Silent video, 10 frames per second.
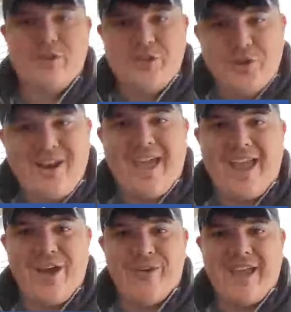You're doing
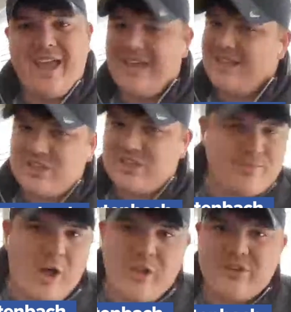A-okay. It's a
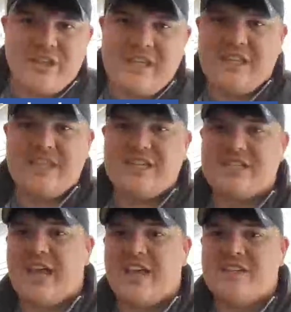smaller league
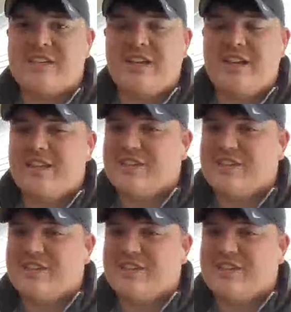these days.